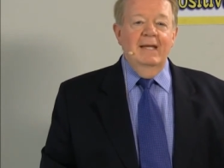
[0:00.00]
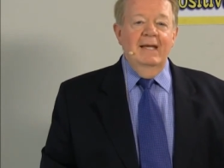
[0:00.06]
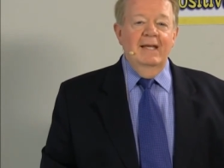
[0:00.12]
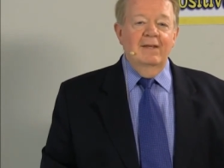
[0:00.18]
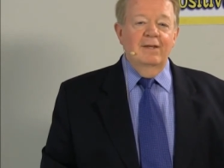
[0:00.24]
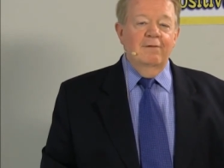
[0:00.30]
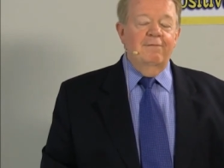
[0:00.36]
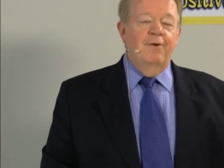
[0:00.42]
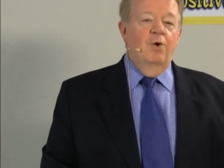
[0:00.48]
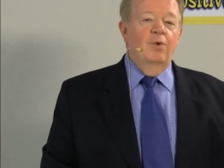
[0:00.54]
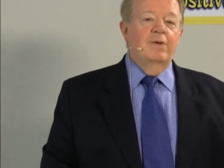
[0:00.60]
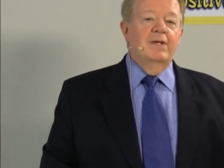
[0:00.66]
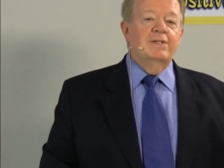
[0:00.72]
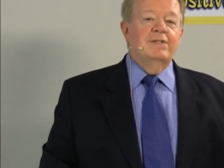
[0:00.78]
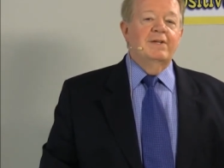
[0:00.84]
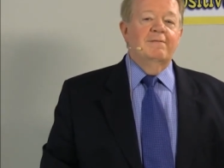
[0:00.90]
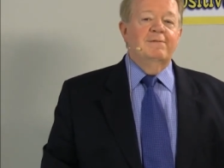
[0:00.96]
In the
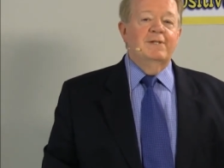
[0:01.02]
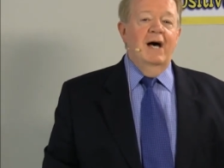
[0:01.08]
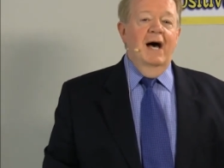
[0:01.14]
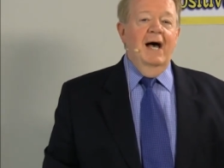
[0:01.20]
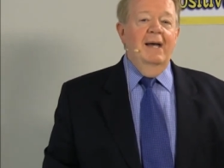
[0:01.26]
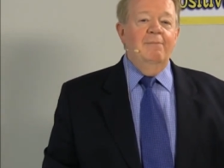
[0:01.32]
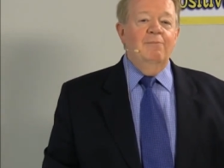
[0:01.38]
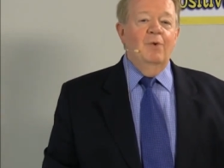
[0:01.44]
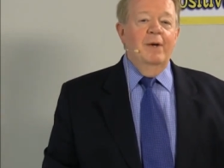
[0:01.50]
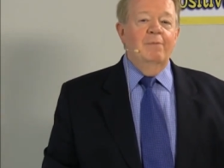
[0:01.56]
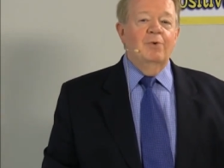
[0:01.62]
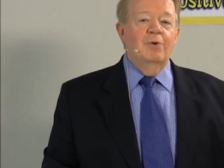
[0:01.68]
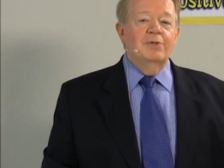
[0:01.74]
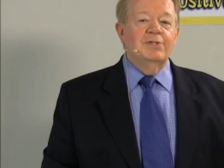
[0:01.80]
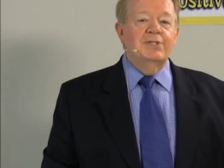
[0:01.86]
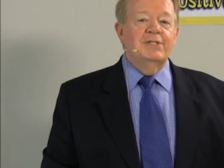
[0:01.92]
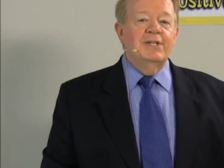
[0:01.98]
fullness of time, we
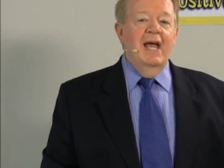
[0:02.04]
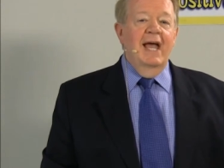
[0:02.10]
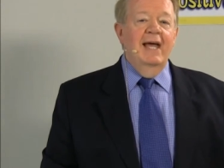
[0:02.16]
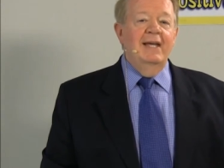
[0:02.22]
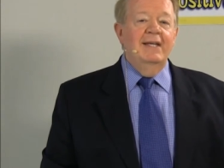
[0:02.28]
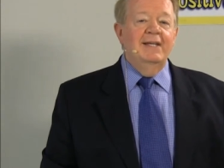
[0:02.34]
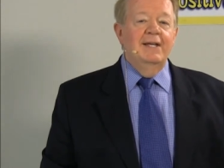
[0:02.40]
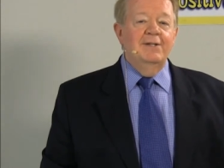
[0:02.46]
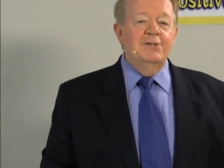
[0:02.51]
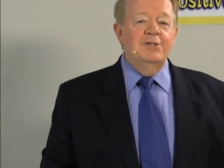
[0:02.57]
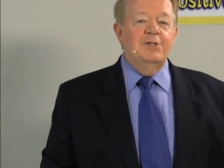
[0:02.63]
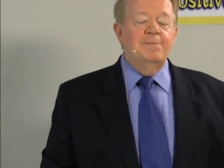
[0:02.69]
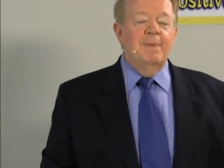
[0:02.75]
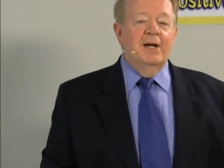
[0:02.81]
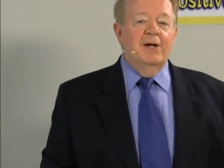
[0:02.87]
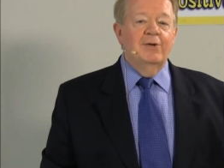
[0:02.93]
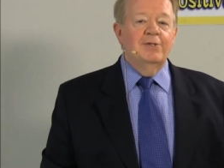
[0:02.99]
will stand in
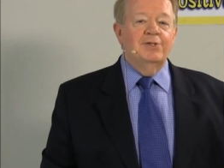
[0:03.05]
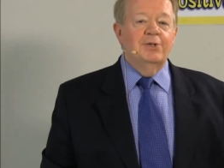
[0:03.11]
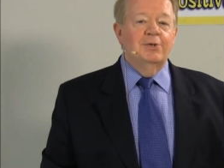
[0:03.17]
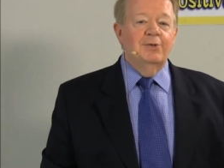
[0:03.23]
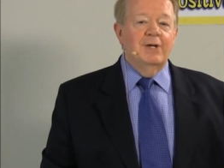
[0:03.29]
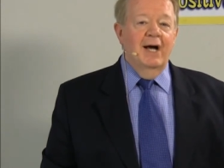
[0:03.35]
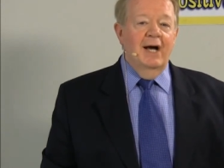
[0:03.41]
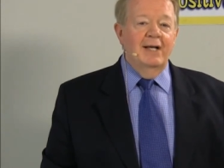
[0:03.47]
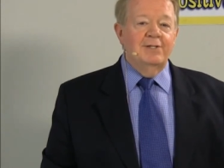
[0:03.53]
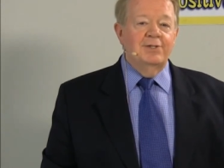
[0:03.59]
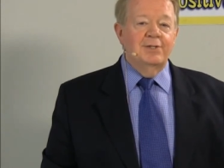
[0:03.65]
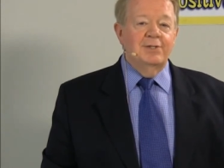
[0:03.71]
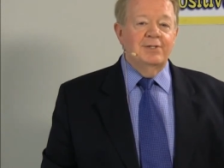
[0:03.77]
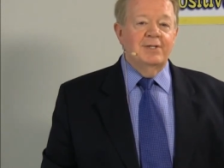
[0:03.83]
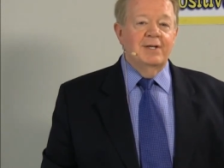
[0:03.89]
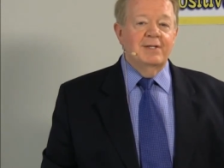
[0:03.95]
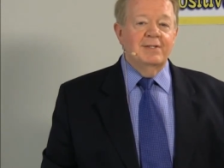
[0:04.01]
spiritual
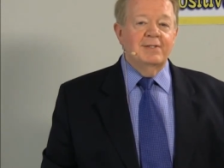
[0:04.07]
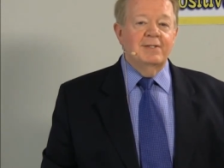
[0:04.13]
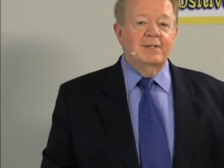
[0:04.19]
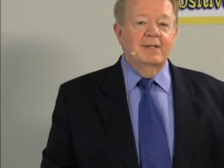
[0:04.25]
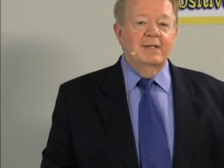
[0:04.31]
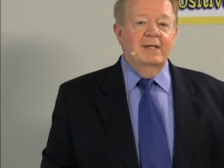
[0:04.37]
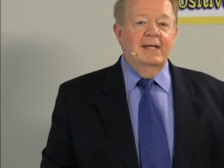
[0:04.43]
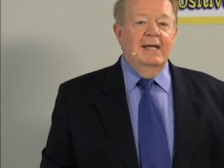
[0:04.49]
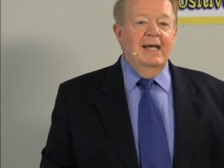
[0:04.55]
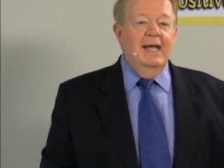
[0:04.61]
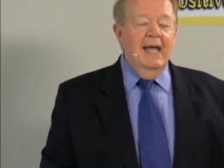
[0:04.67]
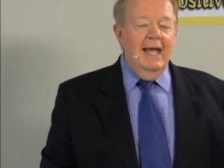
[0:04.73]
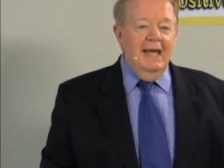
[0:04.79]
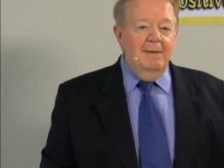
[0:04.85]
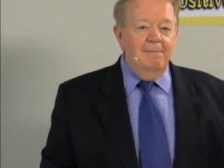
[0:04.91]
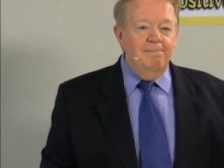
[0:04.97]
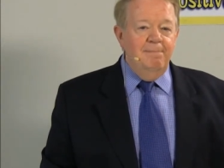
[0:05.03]
consciousness,
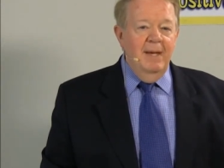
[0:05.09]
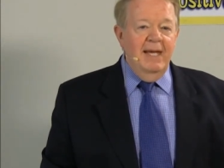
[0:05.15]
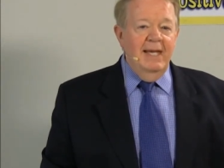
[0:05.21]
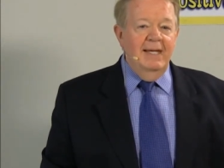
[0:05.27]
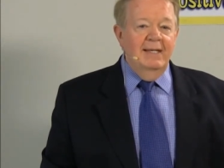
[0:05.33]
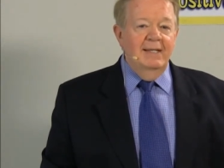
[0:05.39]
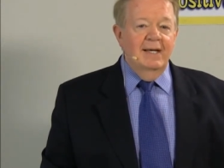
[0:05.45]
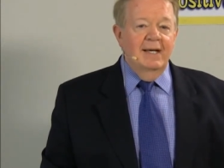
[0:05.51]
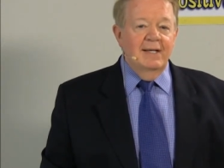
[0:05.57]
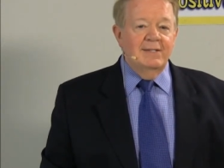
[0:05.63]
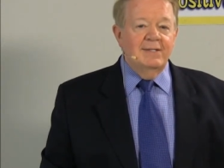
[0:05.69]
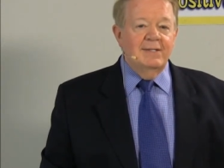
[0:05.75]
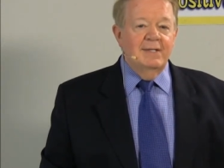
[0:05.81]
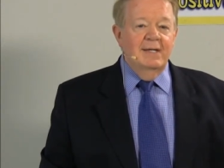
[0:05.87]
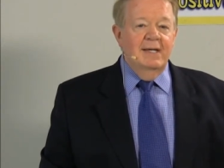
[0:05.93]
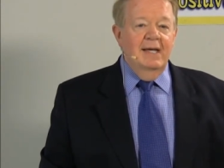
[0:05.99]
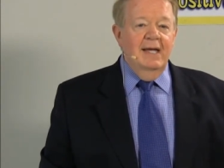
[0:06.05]
in
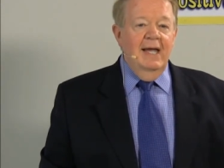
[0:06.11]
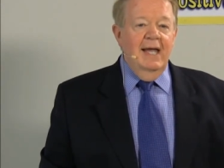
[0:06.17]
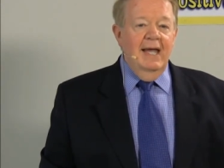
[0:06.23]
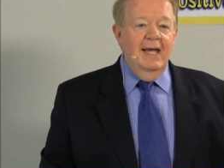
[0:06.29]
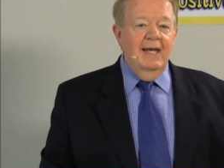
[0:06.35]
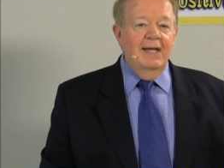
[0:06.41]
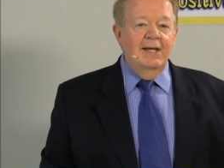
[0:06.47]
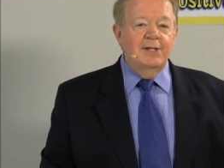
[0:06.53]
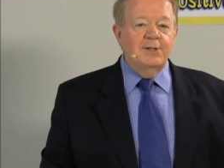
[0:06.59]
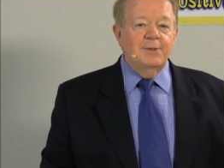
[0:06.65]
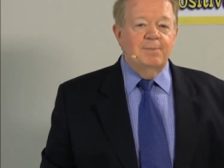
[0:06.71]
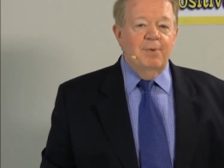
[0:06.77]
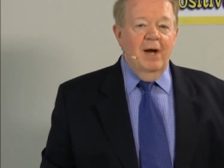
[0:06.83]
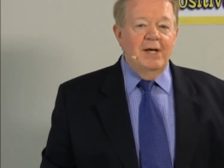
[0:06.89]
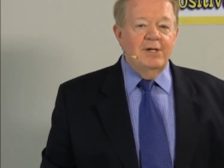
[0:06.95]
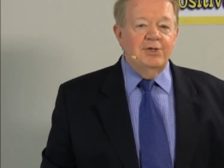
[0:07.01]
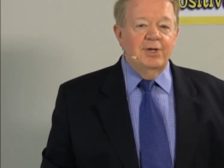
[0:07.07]
beingness, in
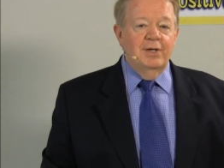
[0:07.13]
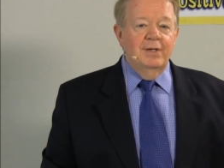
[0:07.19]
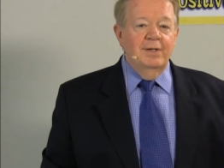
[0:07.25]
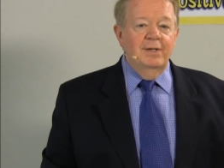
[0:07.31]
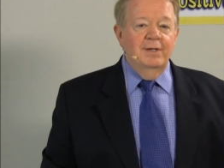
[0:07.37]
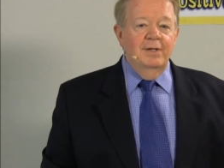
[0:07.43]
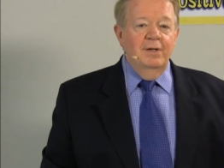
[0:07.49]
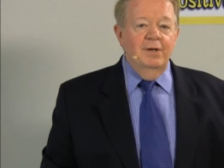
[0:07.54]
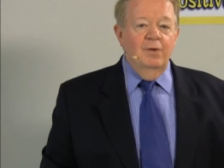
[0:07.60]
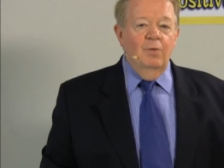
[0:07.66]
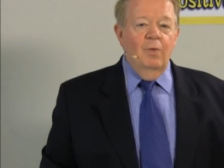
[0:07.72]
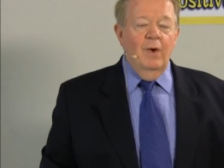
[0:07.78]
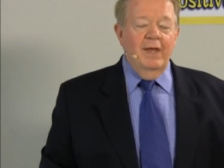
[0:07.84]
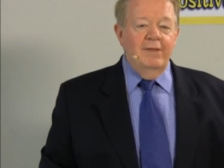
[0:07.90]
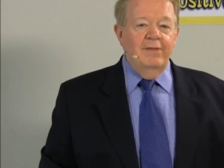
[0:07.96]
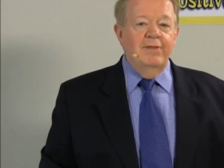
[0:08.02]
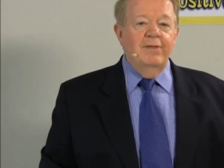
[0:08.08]
expression
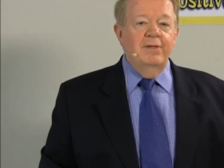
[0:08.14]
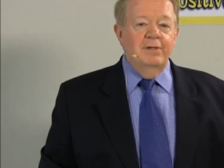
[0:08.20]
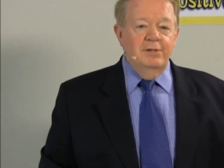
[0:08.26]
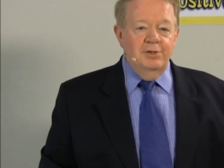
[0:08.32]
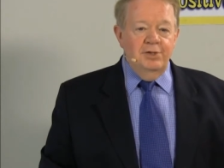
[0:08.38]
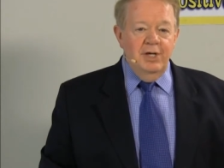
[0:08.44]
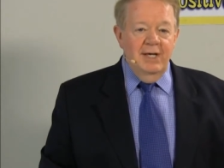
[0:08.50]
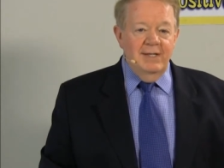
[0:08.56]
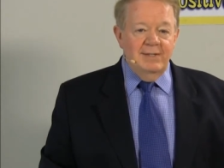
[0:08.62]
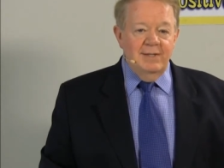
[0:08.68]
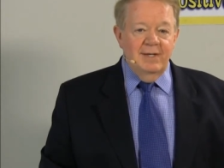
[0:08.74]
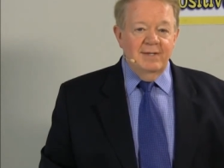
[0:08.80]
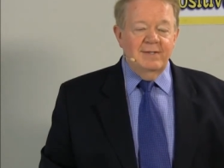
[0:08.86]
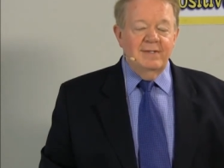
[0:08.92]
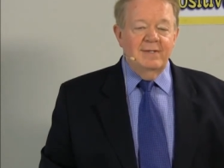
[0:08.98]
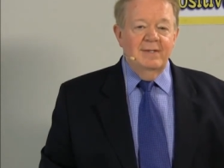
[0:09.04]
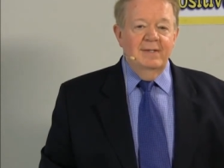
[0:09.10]
with
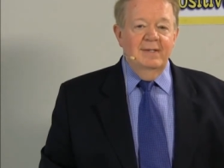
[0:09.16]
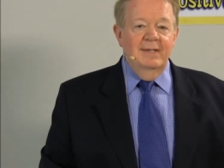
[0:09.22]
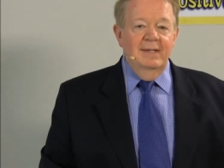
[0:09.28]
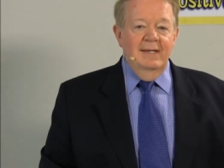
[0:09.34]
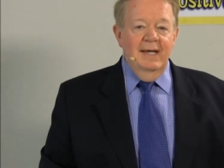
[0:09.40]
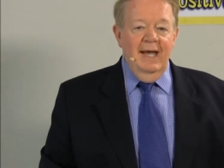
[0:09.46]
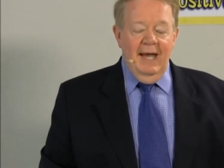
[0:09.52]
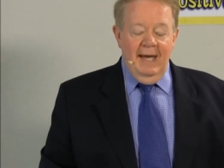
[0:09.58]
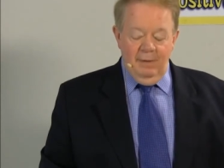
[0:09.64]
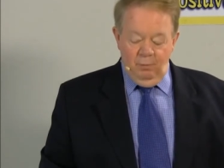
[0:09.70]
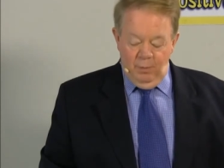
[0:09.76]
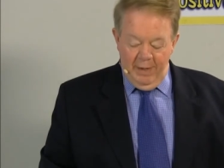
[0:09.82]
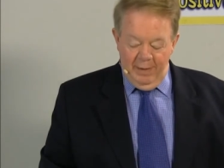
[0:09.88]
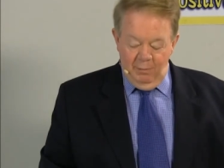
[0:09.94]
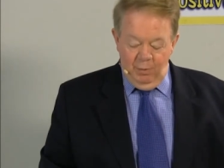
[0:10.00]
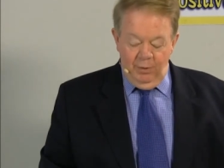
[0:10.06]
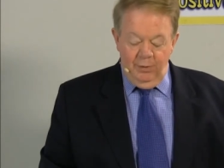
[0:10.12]
Jesus, and
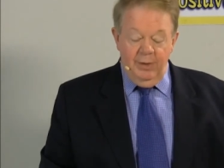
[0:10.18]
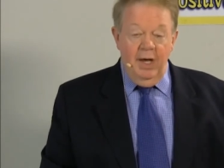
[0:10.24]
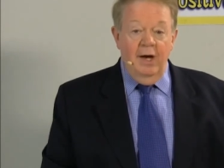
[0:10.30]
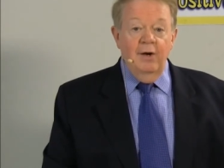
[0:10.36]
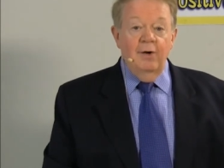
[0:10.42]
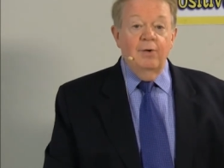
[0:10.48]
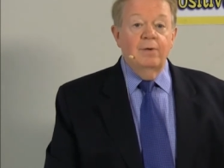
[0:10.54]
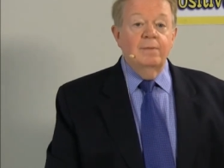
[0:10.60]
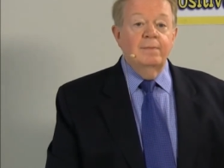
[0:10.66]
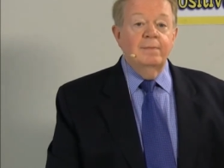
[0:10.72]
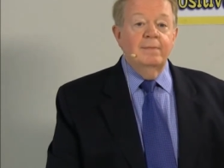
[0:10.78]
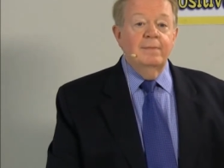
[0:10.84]
we will know.